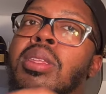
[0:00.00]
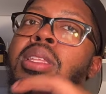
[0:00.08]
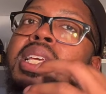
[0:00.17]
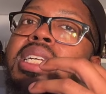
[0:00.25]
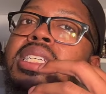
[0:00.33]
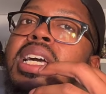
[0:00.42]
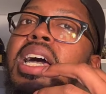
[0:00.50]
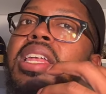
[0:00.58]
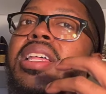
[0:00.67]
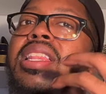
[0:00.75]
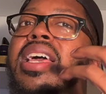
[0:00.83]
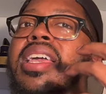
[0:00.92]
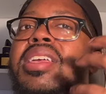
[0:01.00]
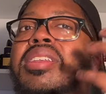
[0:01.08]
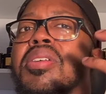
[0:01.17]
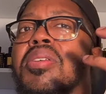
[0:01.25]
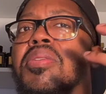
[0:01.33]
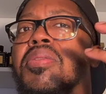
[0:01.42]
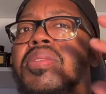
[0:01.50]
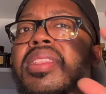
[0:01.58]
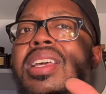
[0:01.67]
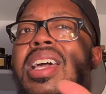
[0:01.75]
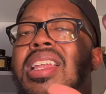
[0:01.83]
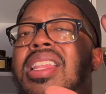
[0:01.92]
that's kind of like, you know,
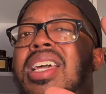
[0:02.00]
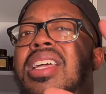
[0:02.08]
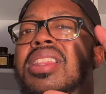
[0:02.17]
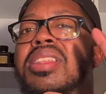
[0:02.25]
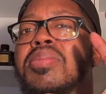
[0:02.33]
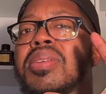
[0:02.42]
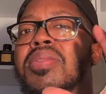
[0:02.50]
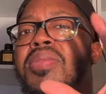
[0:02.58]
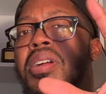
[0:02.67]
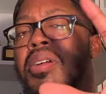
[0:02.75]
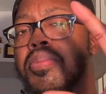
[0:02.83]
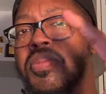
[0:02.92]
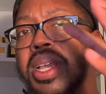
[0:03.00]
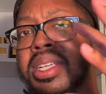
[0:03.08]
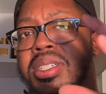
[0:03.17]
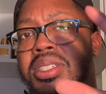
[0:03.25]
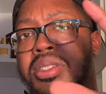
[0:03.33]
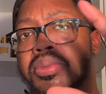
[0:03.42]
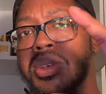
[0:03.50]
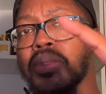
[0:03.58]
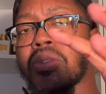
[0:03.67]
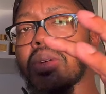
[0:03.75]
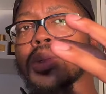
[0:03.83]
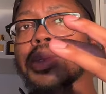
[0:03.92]
kind of like a little bit of a herbaceous sweet
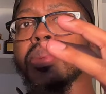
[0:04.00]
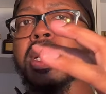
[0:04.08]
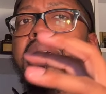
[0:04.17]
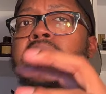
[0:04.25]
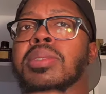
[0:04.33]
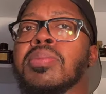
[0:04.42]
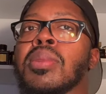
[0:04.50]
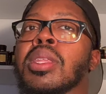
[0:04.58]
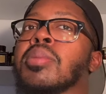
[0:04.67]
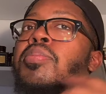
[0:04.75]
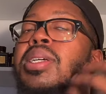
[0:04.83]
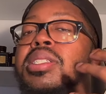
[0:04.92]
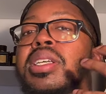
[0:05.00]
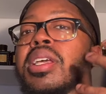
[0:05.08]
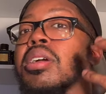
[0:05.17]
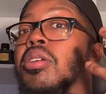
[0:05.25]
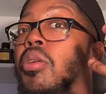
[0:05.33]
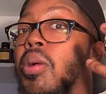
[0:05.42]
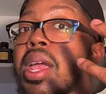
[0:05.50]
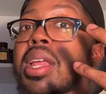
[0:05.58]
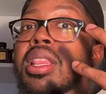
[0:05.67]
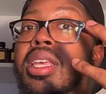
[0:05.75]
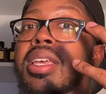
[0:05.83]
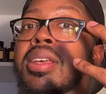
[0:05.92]
warm spice mixed in
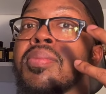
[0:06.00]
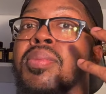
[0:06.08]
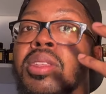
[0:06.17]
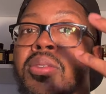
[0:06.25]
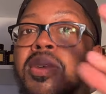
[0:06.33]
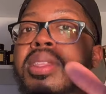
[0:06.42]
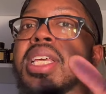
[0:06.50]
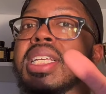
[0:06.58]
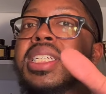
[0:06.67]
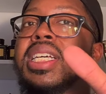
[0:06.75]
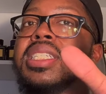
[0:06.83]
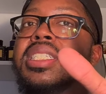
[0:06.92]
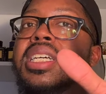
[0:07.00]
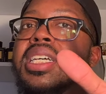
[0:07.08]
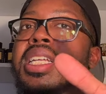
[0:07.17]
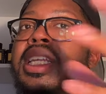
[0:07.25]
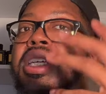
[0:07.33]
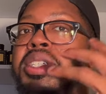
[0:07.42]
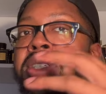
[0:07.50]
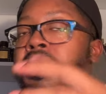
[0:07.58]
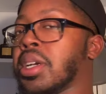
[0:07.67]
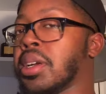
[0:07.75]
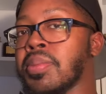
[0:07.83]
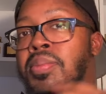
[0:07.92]
greatly with that chestnut and that
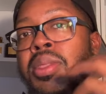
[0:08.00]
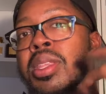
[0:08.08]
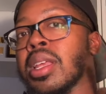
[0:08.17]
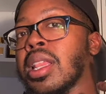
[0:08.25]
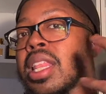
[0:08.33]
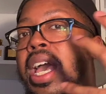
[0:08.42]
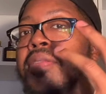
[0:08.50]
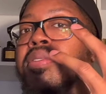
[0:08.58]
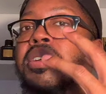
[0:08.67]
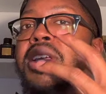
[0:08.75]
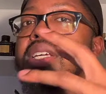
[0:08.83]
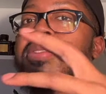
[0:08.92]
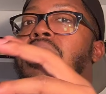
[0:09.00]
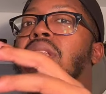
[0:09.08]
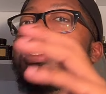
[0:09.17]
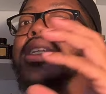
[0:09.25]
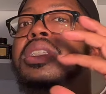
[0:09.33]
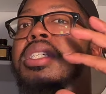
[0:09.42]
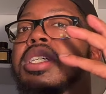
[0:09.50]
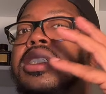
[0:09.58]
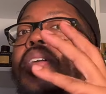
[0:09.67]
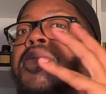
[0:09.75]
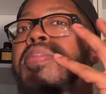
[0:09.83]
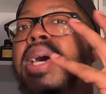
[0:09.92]
sugar. Lavender gives it a little touch
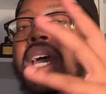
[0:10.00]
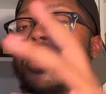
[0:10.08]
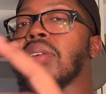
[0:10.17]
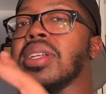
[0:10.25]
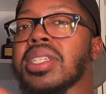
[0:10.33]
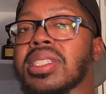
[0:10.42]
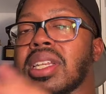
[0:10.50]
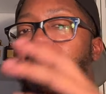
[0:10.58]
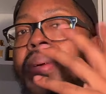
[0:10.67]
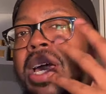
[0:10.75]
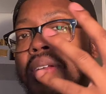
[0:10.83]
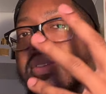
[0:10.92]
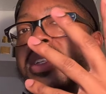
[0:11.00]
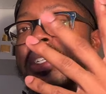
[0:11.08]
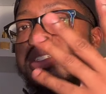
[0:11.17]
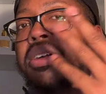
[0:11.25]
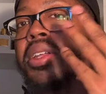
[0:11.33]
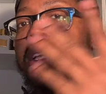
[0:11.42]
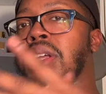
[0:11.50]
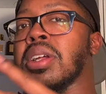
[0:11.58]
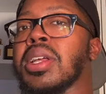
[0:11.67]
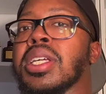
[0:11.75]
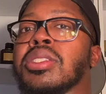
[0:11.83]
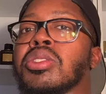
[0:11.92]
of powderiness, and the powderiness on here
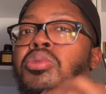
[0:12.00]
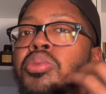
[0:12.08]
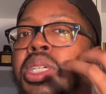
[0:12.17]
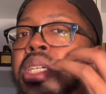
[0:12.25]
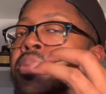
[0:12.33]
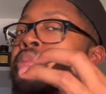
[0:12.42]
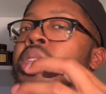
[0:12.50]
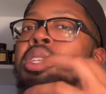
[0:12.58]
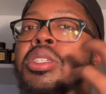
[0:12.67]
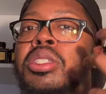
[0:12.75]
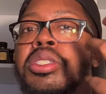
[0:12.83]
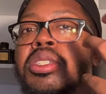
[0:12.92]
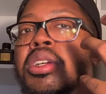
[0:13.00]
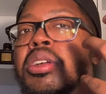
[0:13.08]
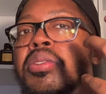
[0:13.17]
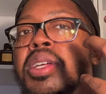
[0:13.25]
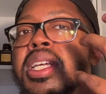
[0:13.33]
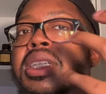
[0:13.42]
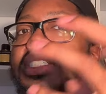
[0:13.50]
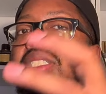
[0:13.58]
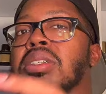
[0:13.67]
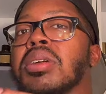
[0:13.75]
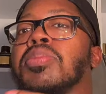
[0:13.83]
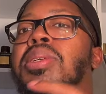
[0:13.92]
is sweet, sugary, and
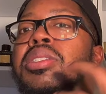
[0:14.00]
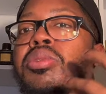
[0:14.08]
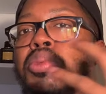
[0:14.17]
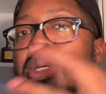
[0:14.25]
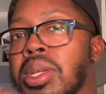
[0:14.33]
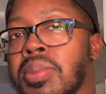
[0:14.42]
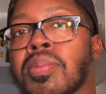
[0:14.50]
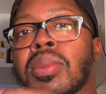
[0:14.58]
syrupy sweet.